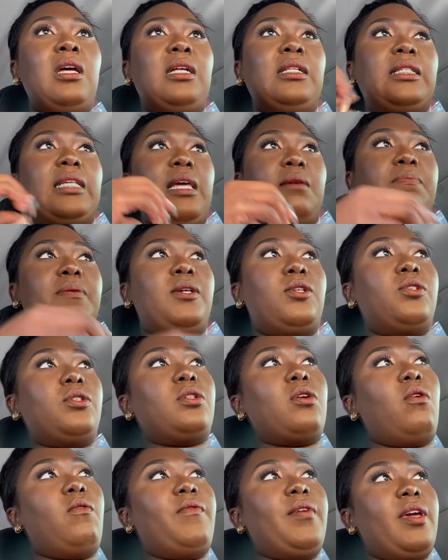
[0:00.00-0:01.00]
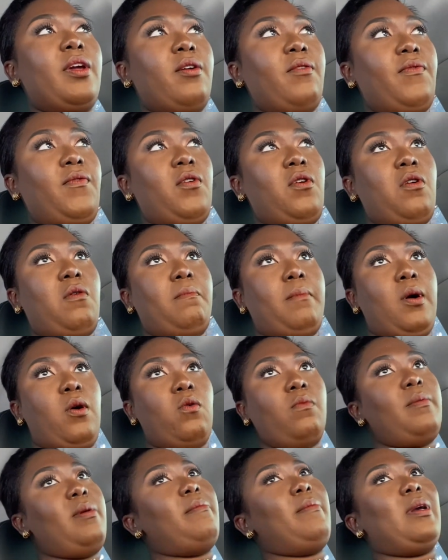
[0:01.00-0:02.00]
take pictures over here for a
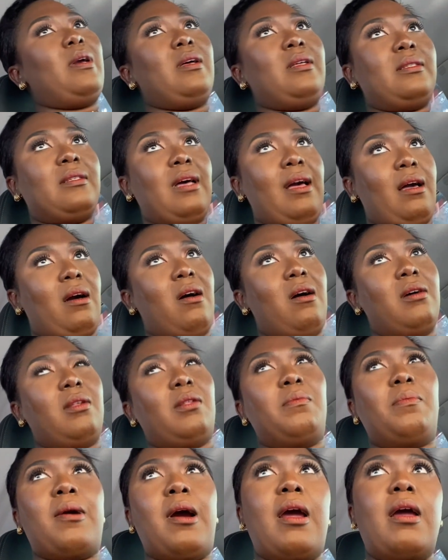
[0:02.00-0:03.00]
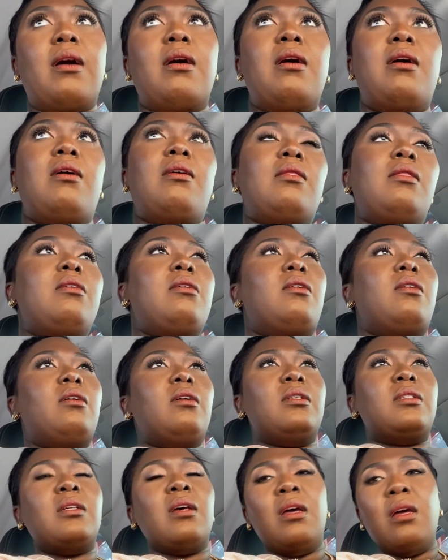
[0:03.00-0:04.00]
moment because like all the bright
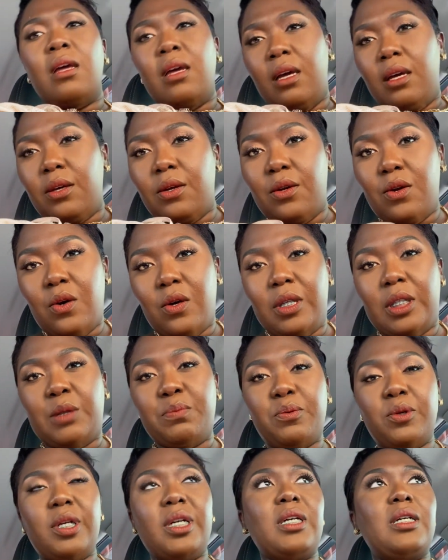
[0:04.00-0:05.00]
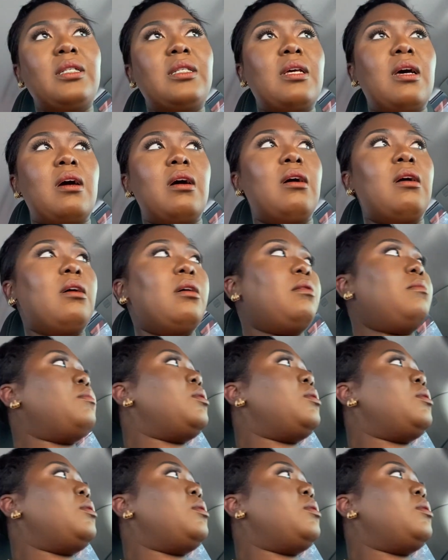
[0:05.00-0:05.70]
colors and you know it's springtime